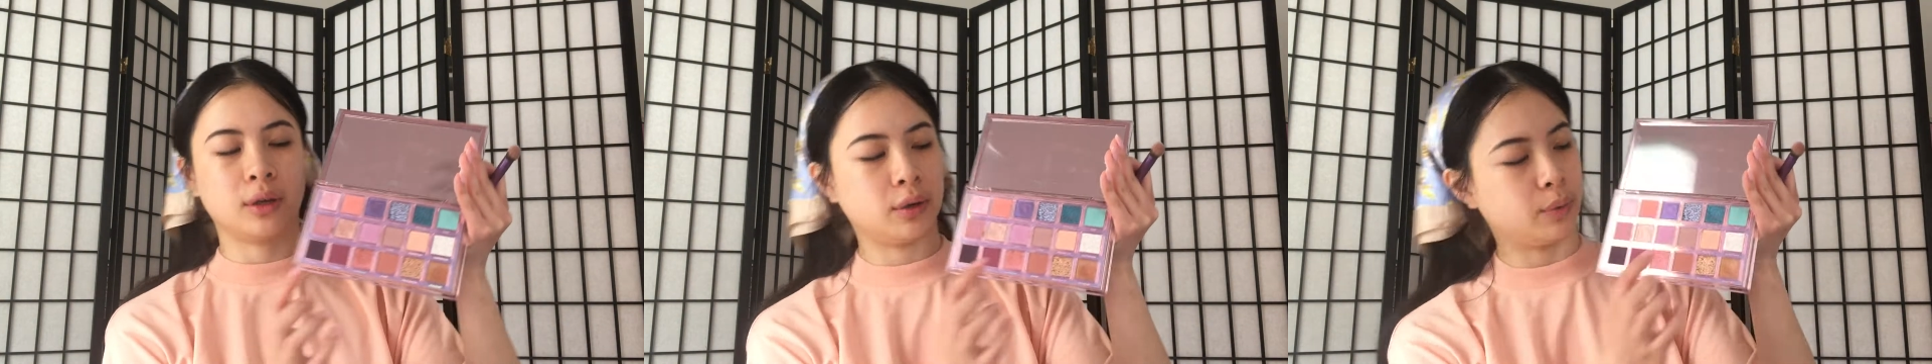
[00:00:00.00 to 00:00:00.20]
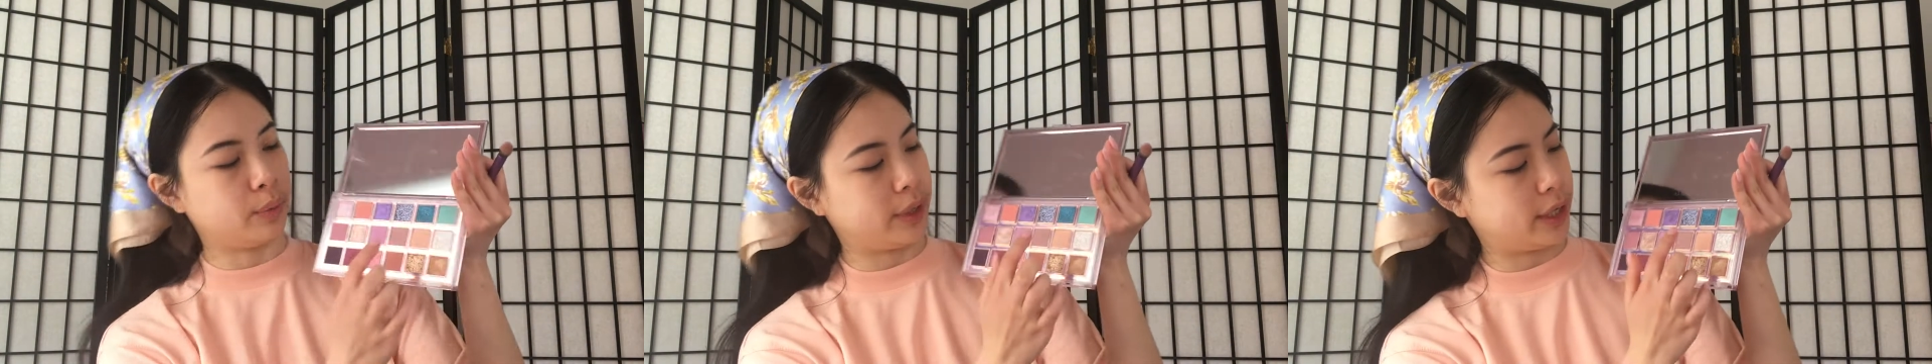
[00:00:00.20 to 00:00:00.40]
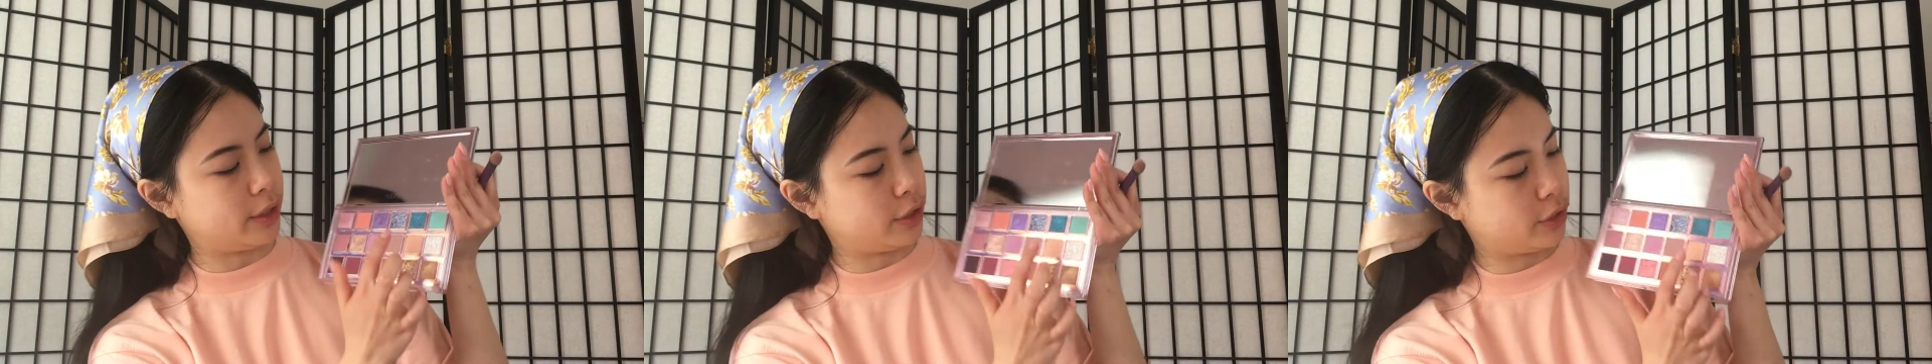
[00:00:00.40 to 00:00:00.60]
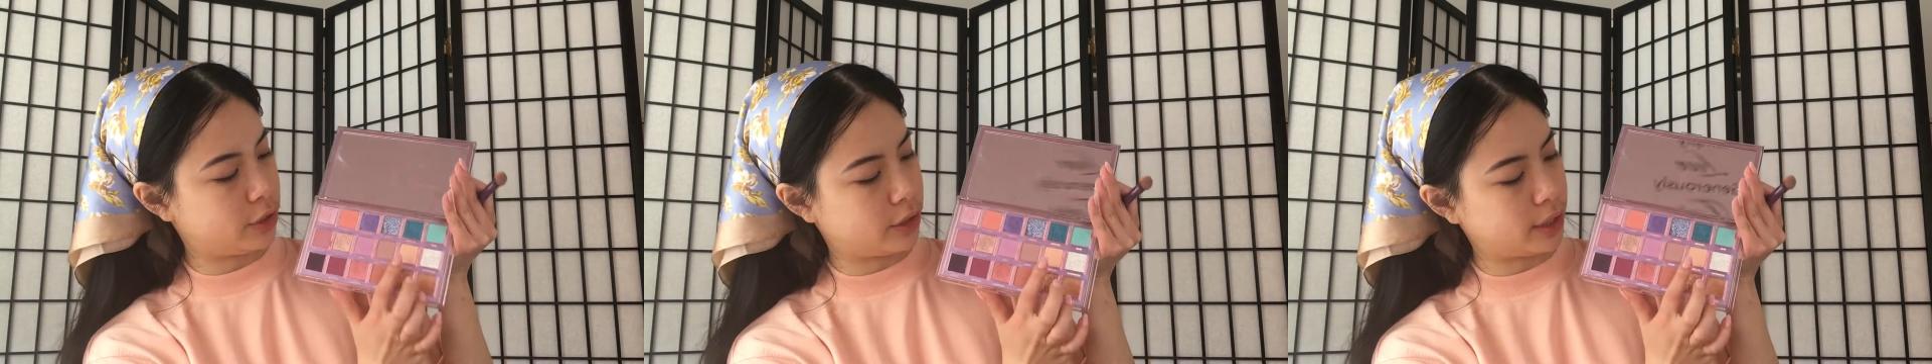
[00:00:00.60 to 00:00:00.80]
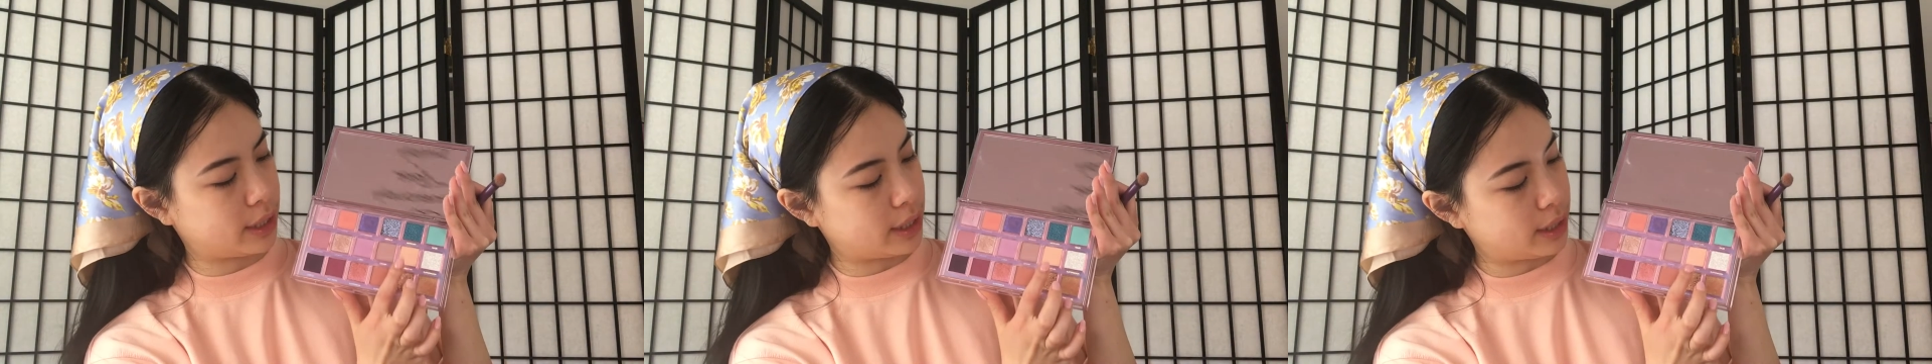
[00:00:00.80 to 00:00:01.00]
which
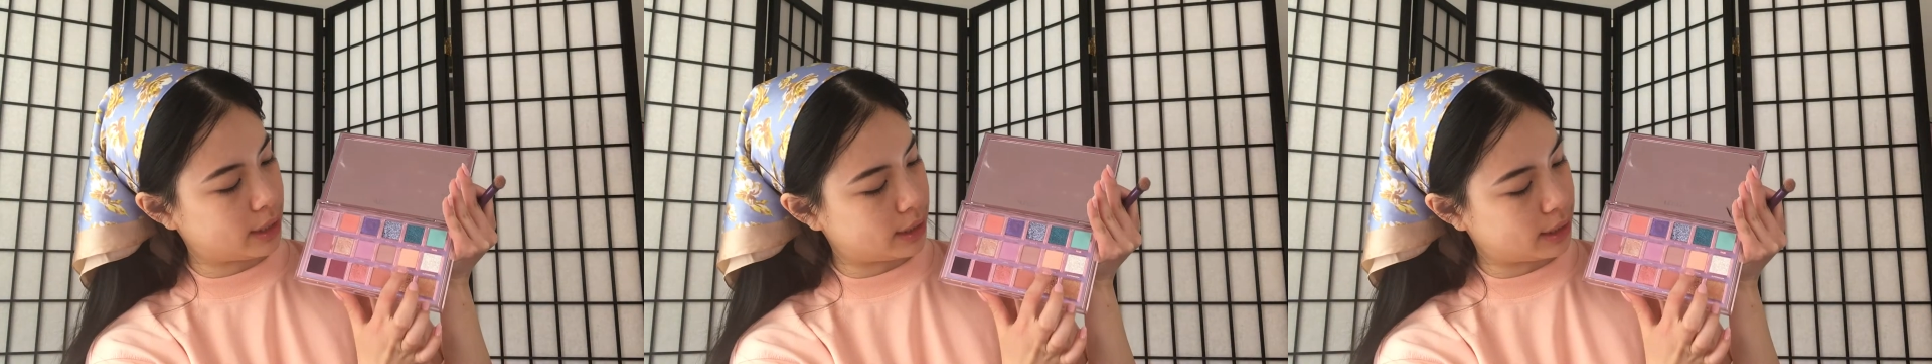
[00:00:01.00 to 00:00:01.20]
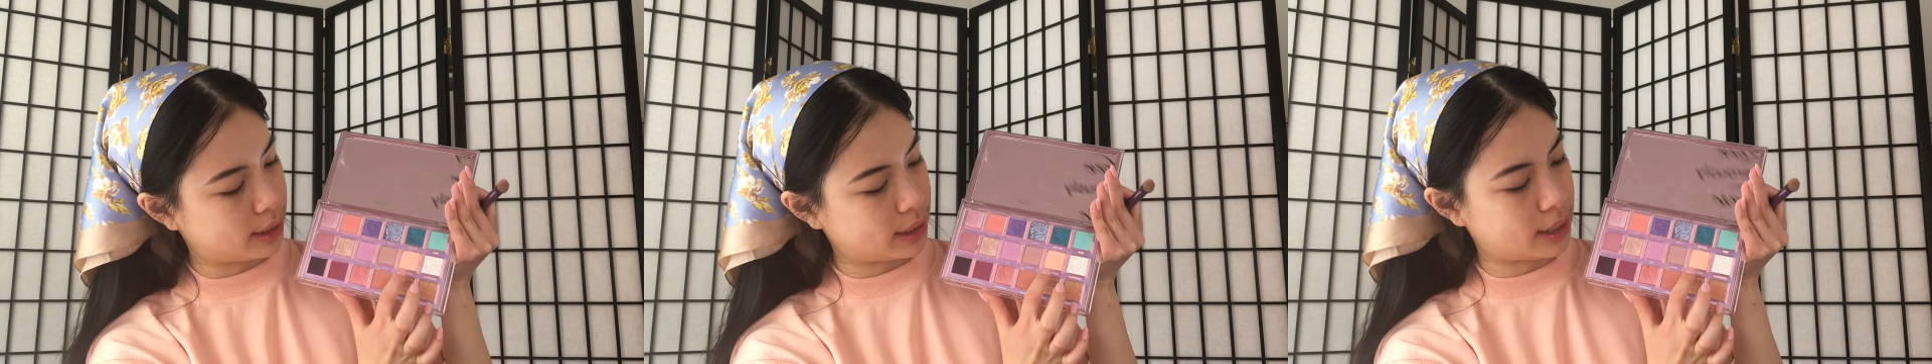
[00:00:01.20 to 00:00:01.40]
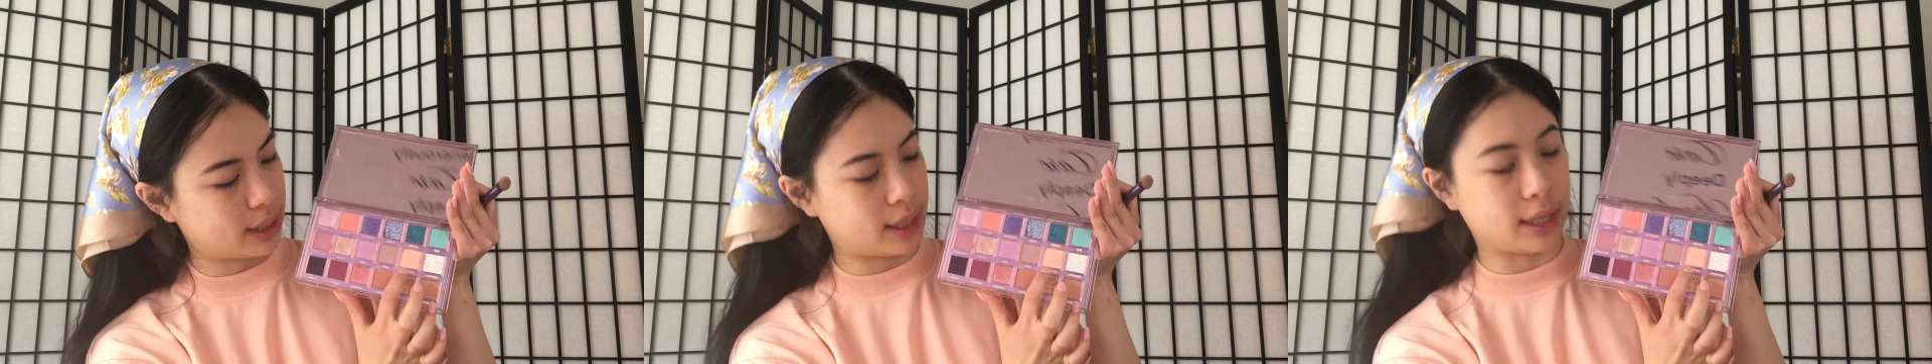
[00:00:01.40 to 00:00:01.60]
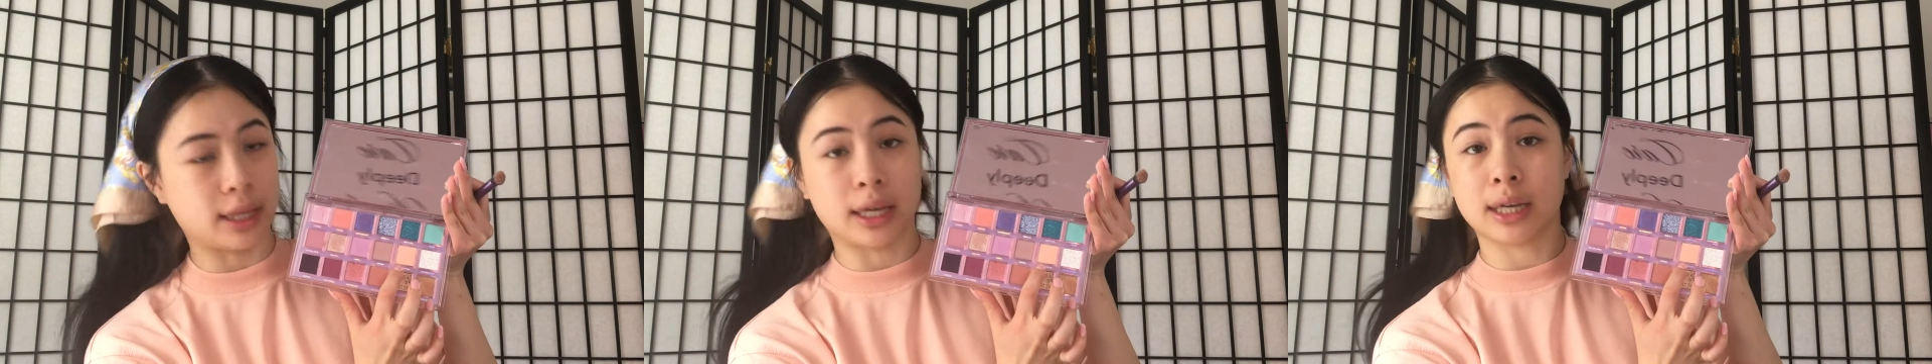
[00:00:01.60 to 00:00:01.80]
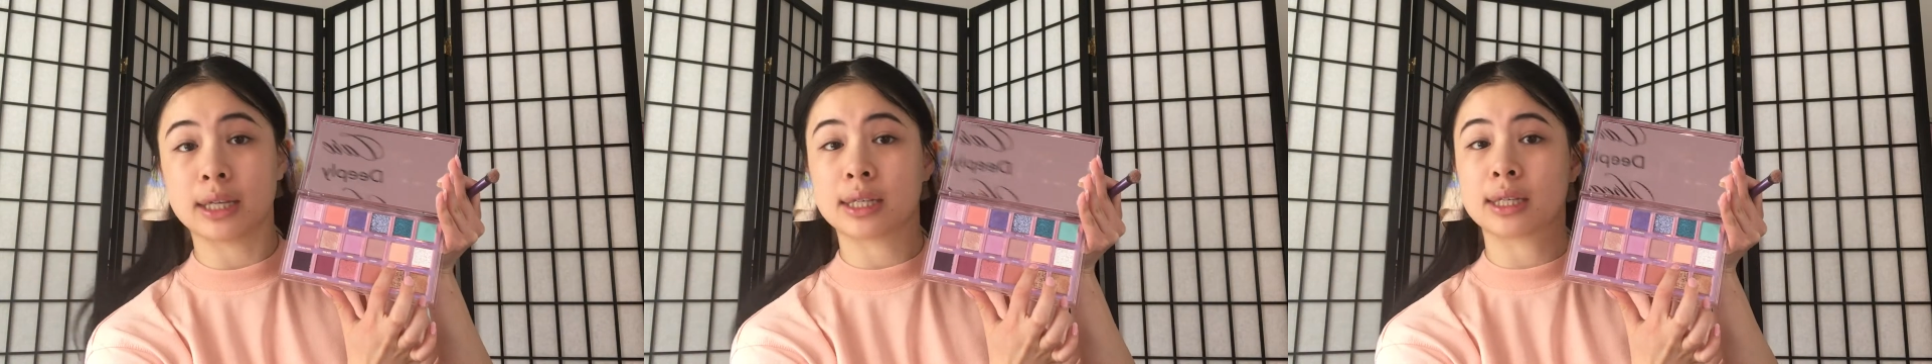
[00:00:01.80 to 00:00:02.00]
is
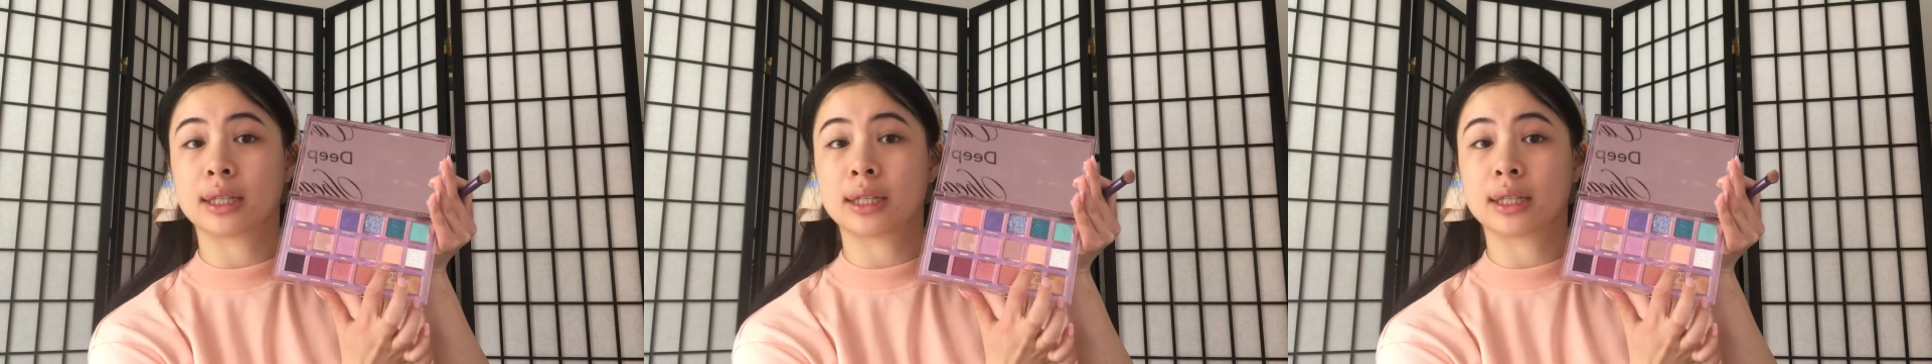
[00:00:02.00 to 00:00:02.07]
this